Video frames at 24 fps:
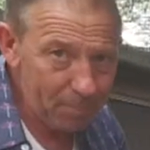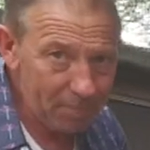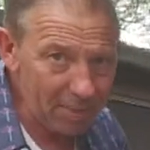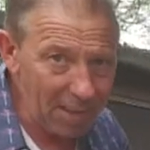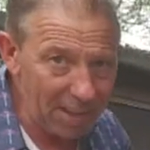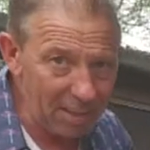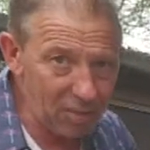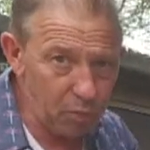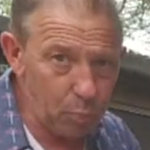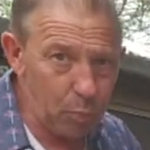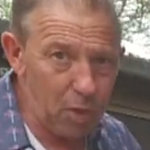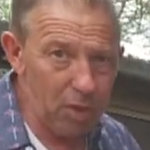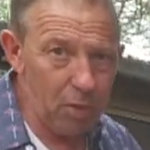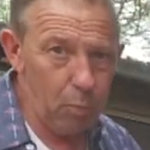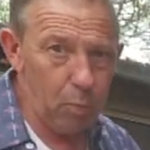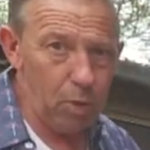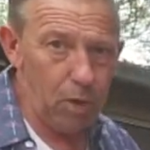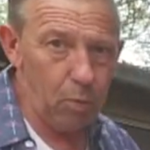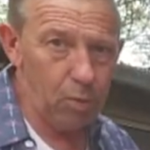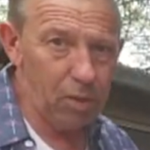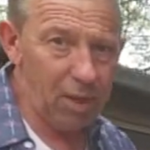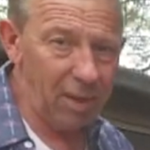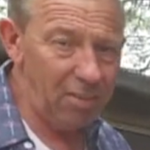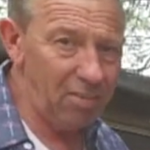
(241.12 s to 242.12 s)
that's where the
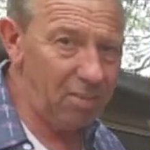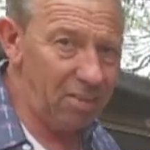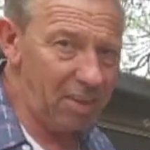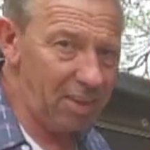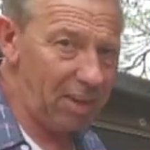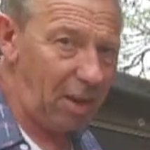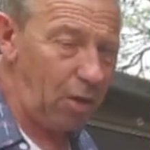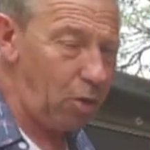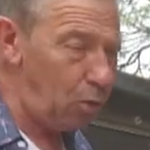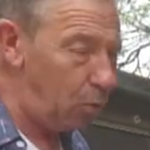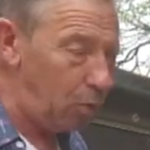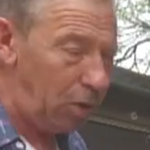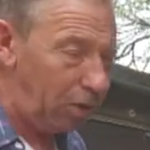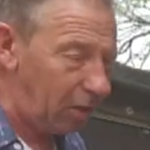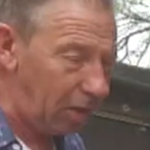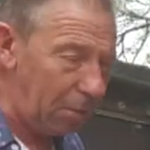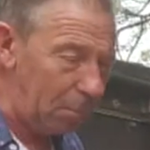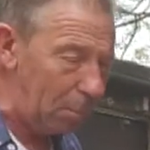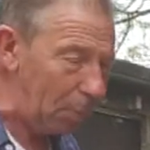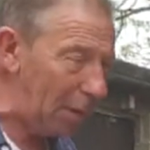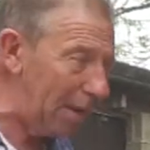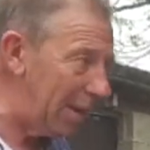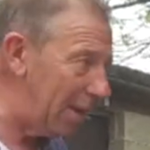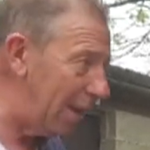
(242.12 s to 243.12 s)
well dones go
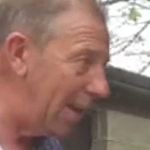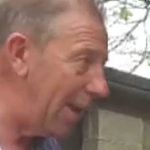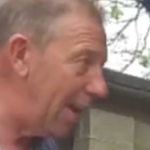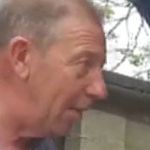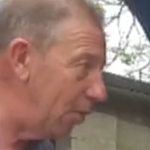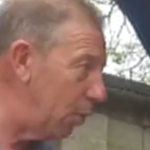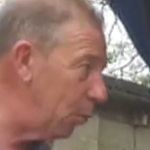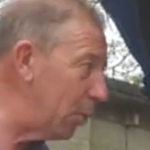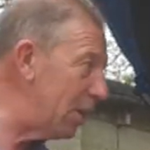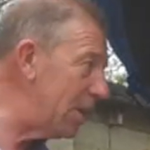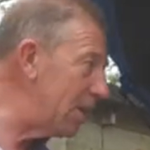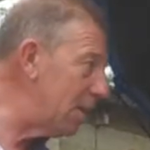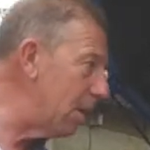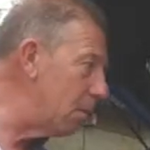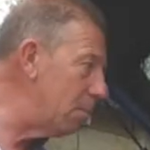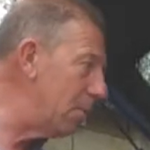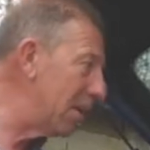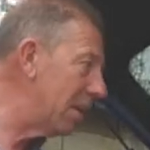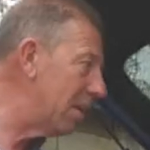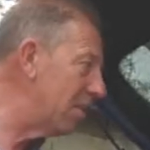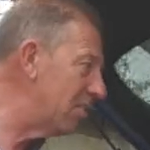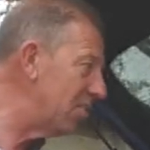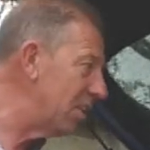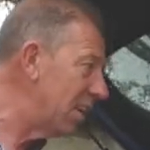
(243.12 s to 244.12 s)
completely out the window,
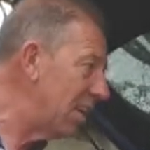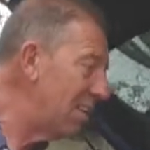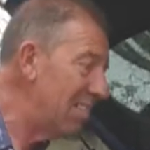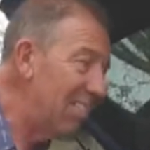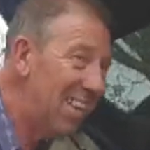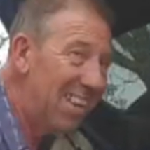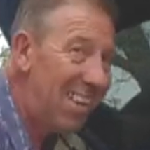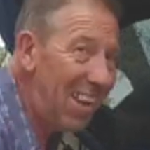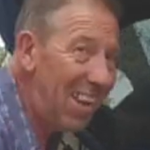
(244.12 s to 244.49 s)
because the